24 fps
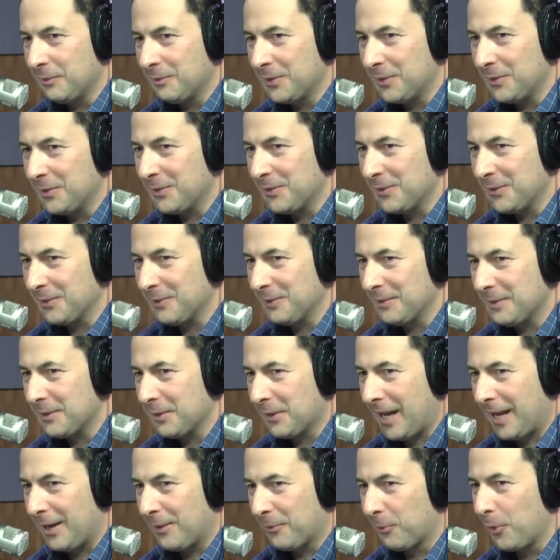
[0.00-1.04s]

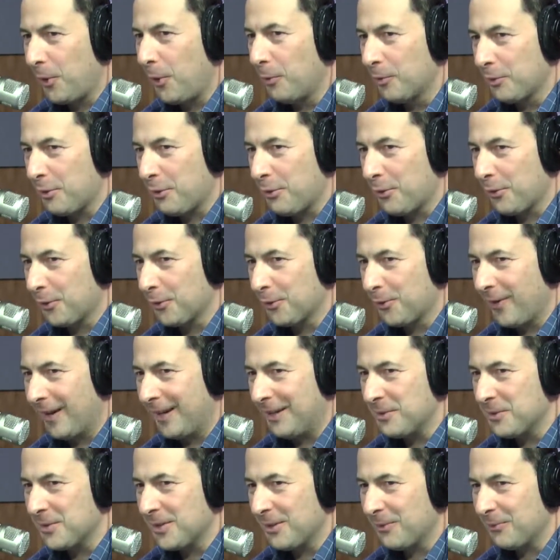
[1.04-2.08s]
kind of roll with the third
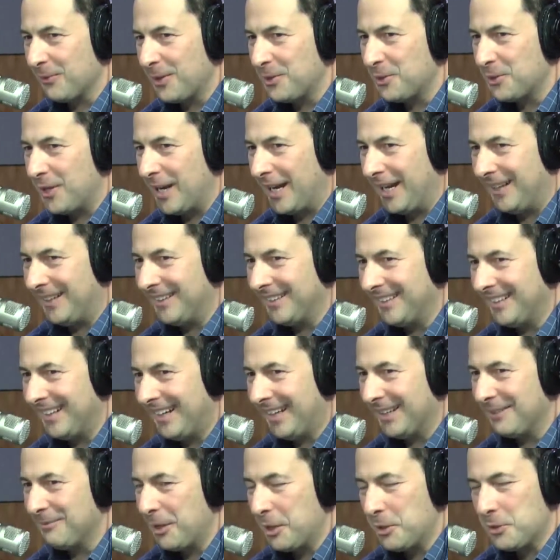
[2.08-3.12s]
graders at Ridgedale
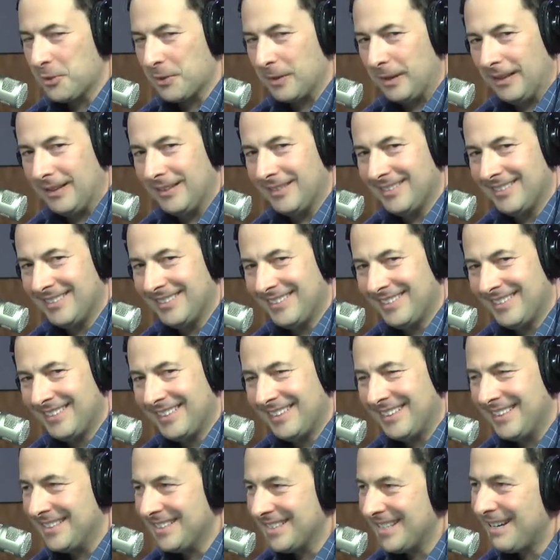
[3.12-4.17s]
Elementary.
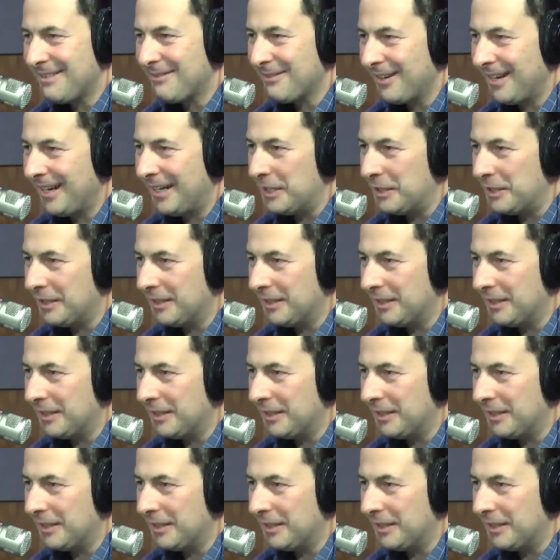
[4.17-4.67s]
Is that right?